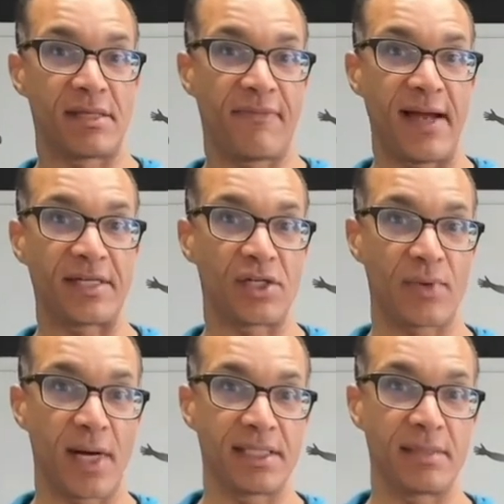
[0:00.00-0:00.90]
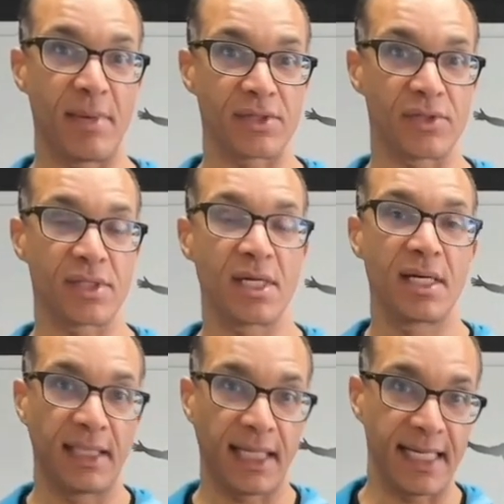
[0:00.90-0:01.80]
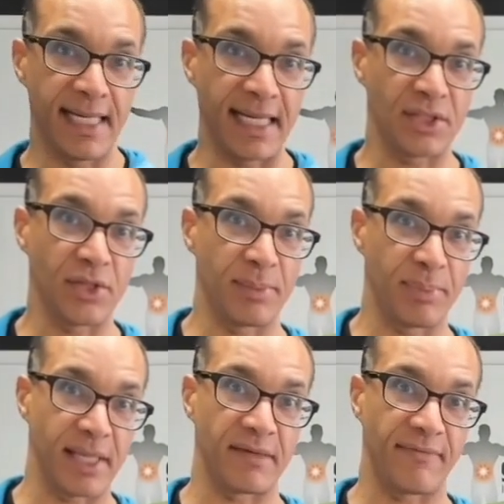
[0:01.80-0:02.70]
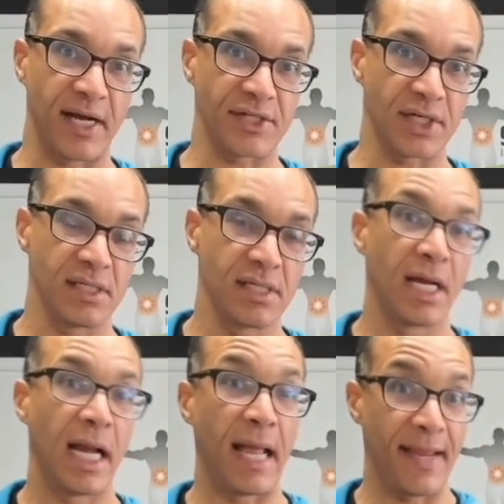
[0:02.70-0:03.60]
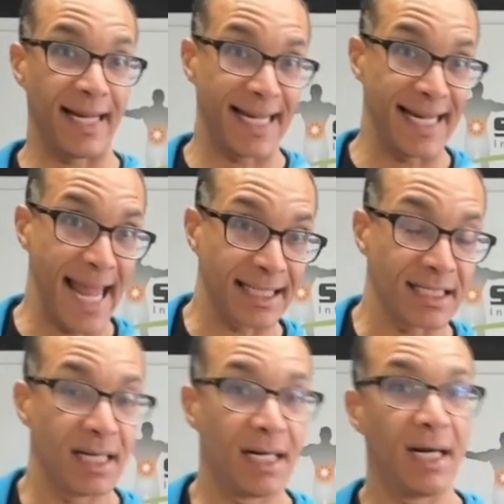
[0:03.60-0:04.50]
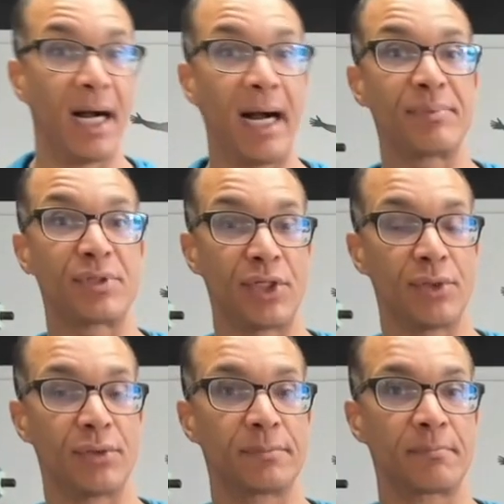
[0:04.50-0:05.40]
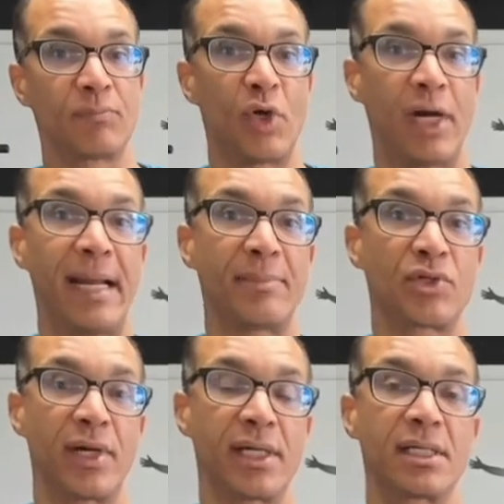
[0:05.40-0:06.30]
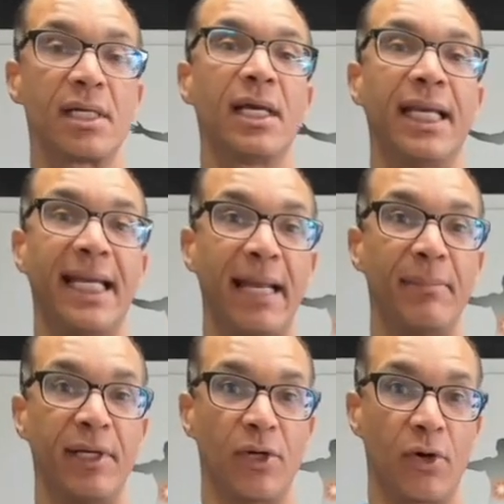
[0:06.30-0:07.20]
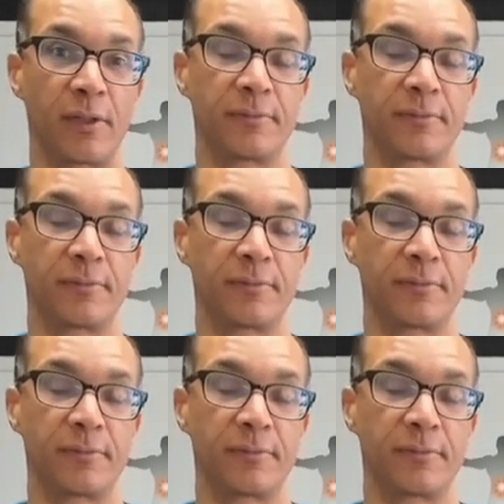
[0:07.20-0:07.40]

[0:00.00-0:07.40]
the fascia that surrounds these muscles that connect to the plantar fascia and then connect up to your hamstrings, namely your